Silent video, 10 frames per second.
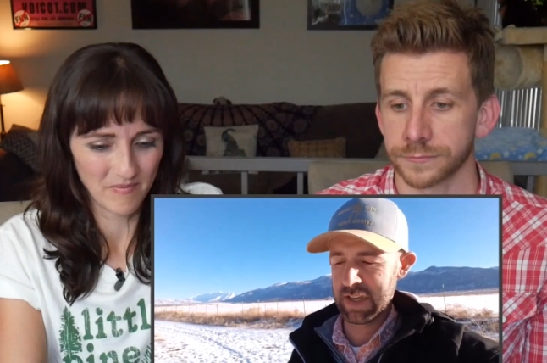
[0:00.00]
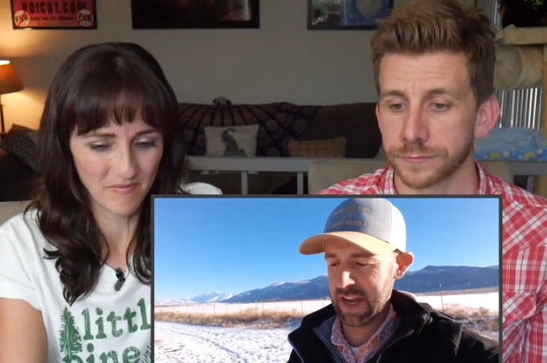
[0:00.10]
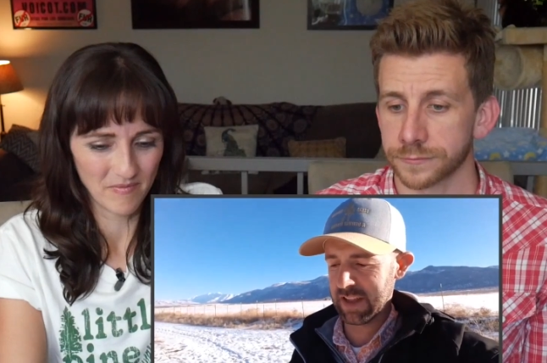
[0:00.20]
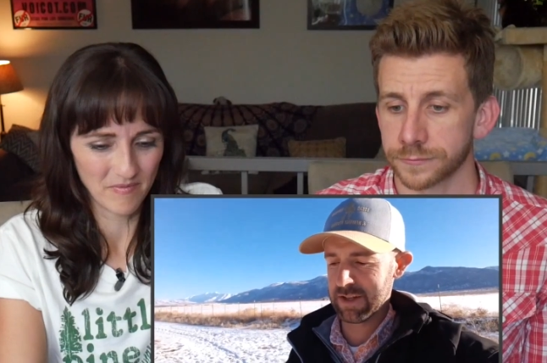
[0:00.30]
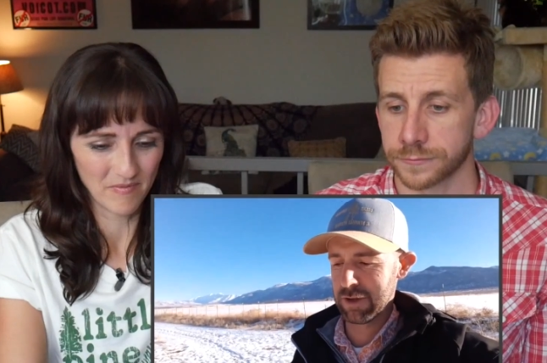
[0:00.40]
Speaker 1: we
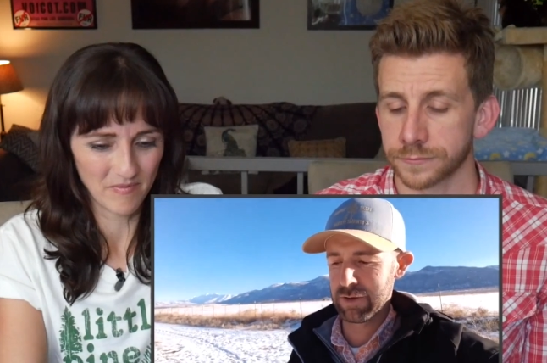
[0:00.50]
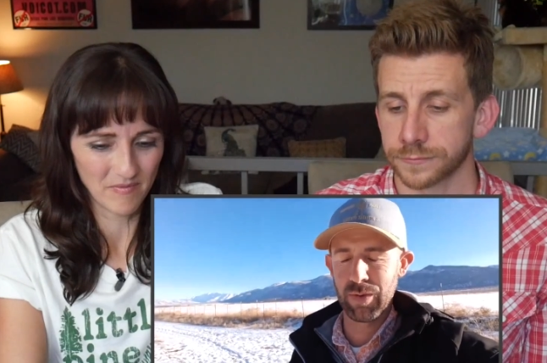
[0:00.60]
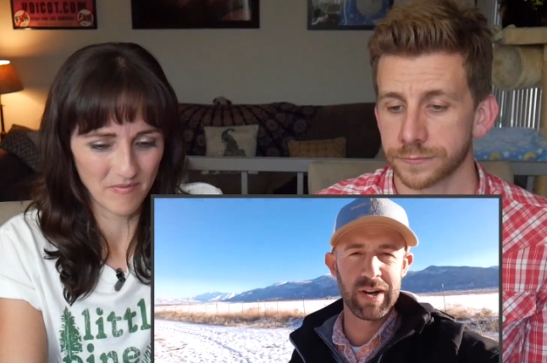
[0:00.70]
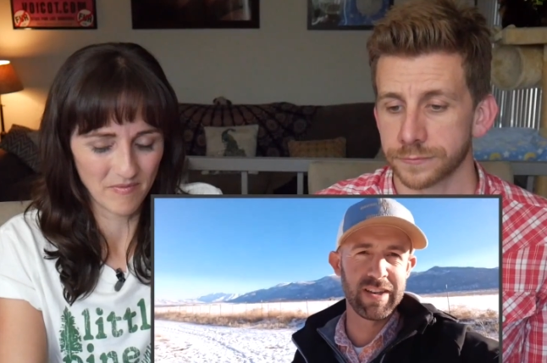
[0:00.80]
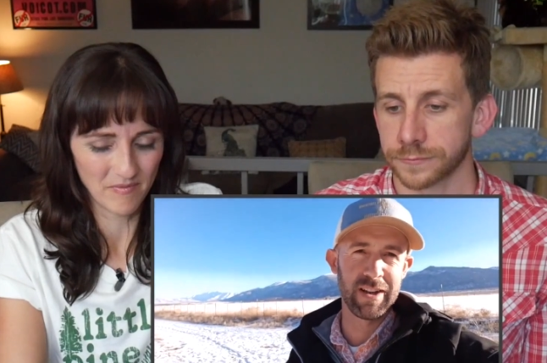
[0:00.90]
take the
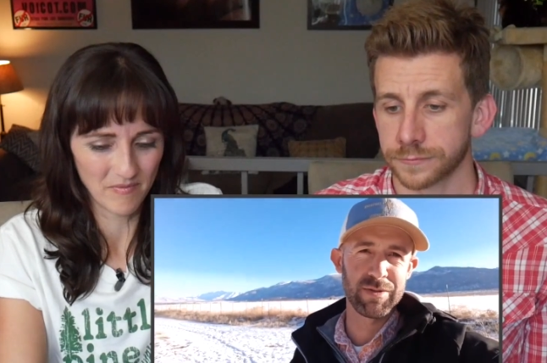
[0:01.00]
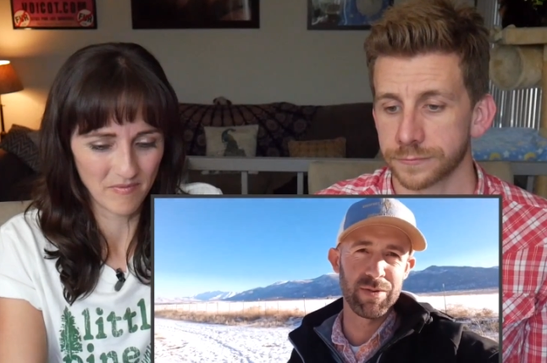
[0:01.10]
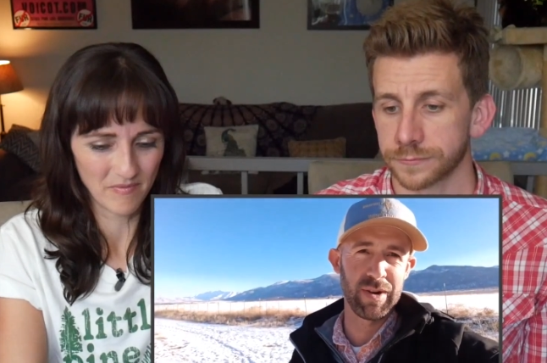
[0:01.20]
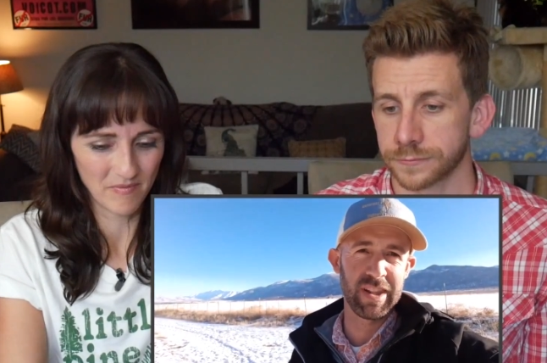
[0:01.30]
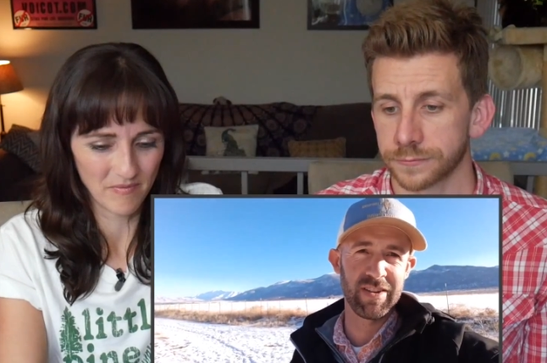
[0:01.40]
220 times
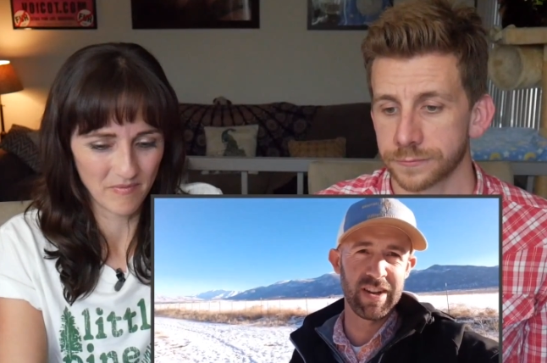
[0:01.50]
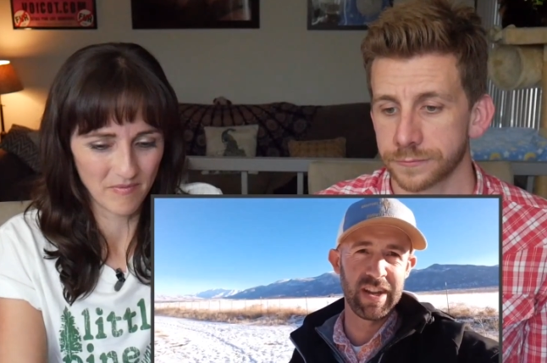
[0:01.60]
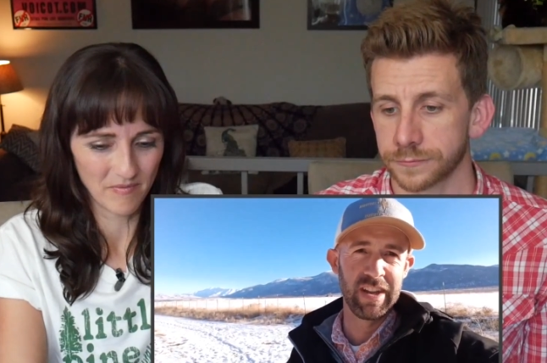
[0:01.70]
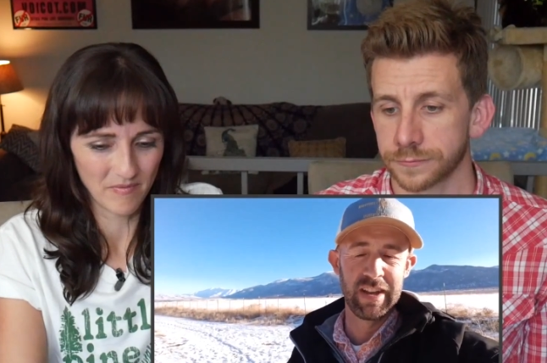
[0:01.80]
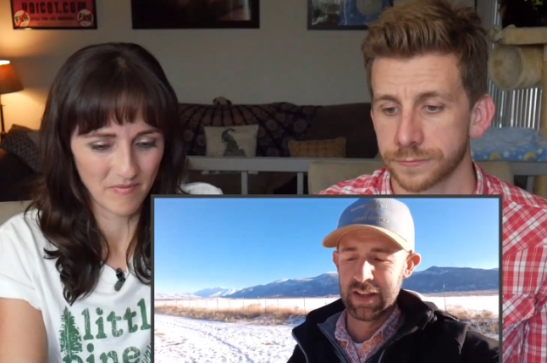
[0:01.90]

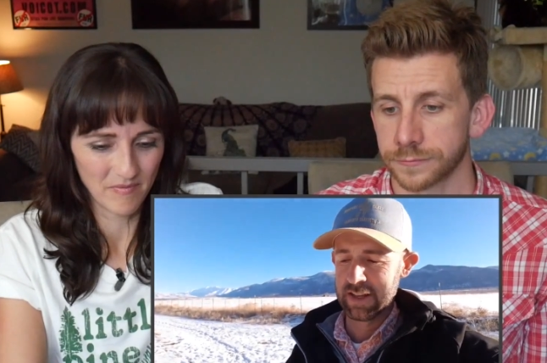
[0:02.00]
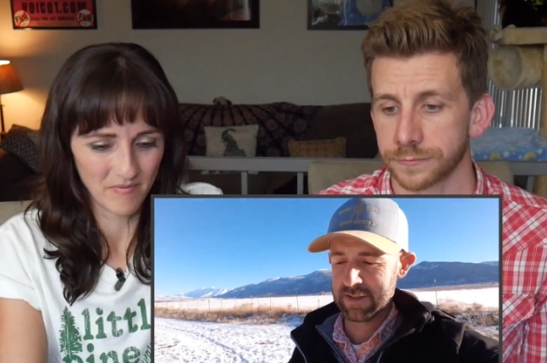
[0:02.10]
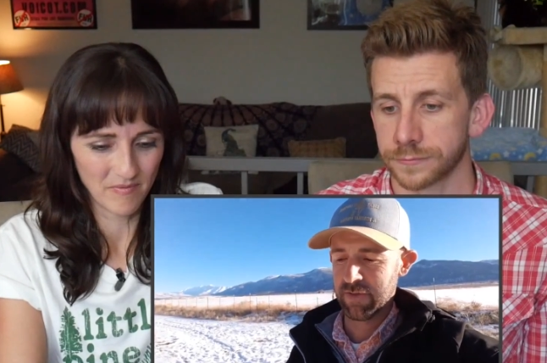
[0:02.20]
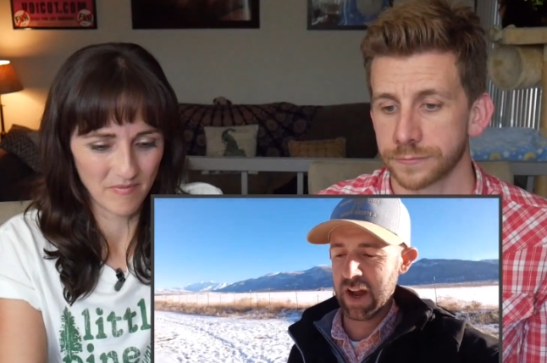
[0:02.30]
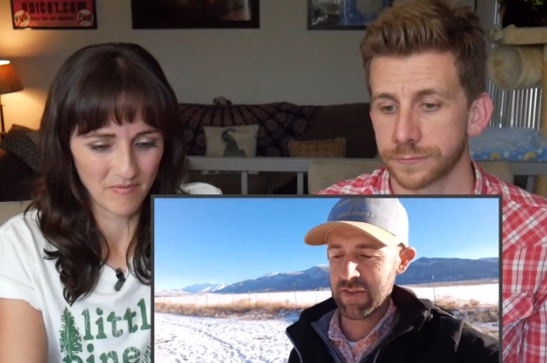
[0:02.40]
23,
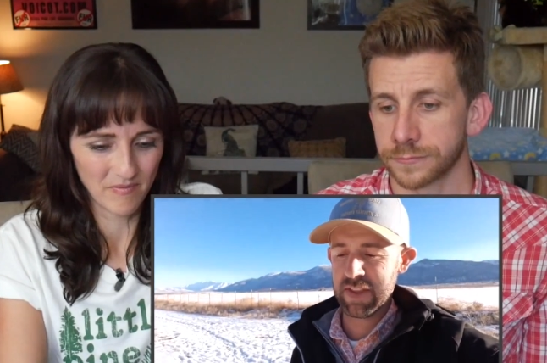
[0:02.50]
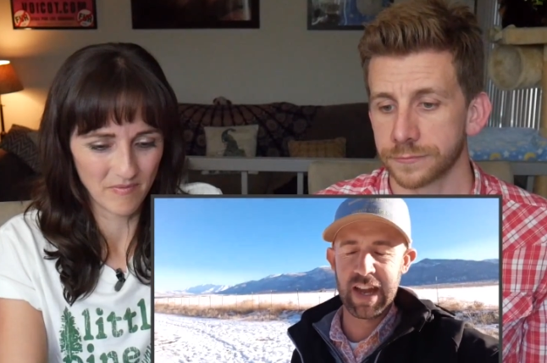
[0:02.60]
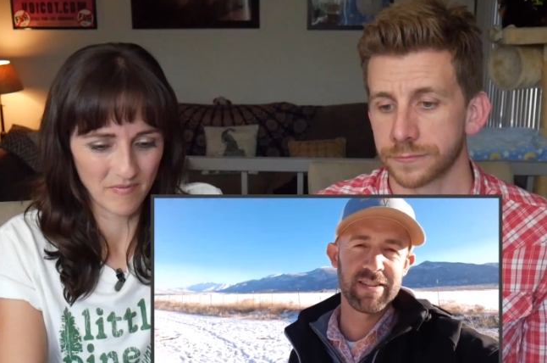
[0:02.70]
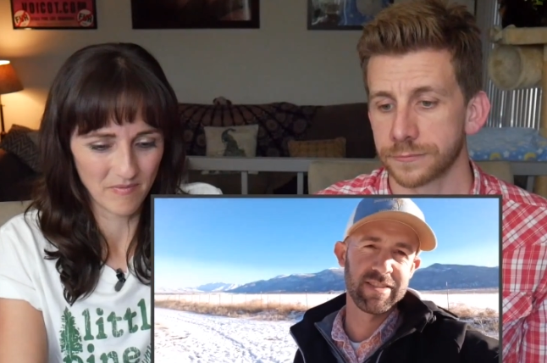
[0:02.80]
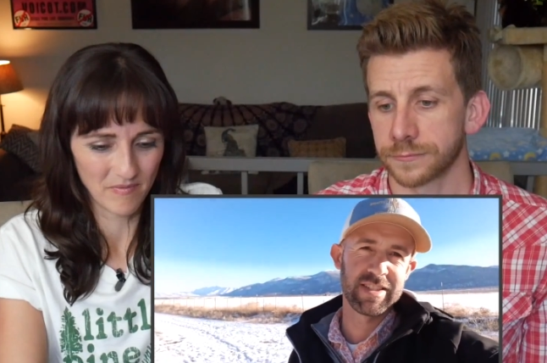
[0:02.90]
that's
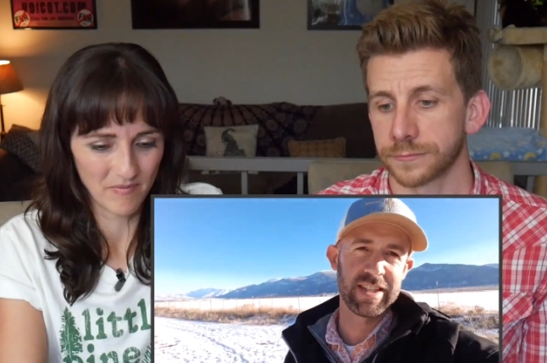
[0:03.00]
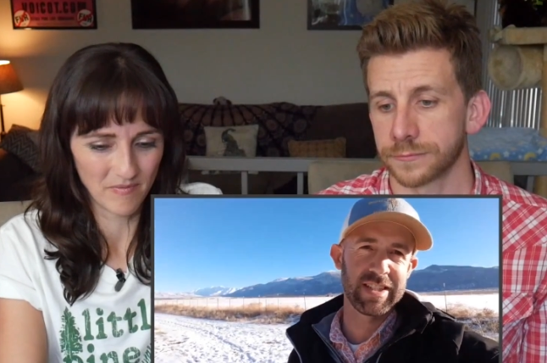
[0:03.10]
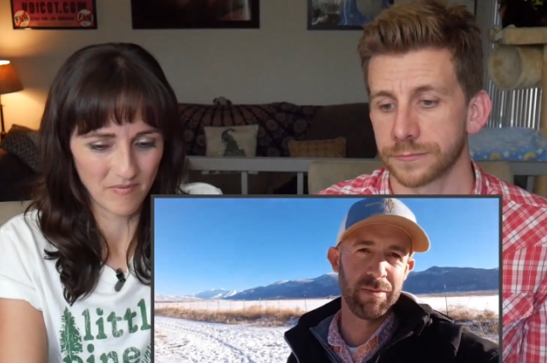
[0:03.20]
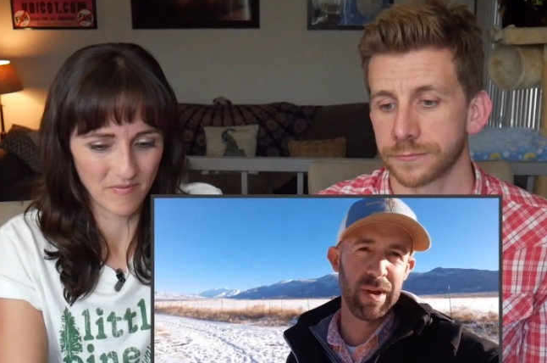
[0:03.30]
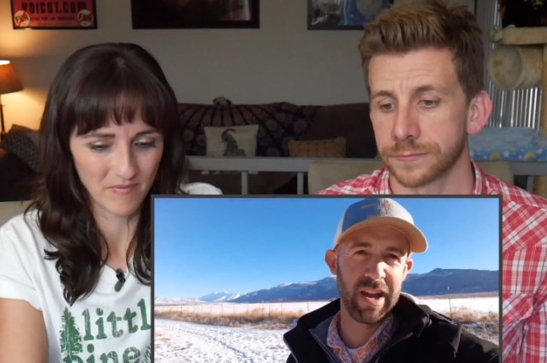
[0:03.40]
5,060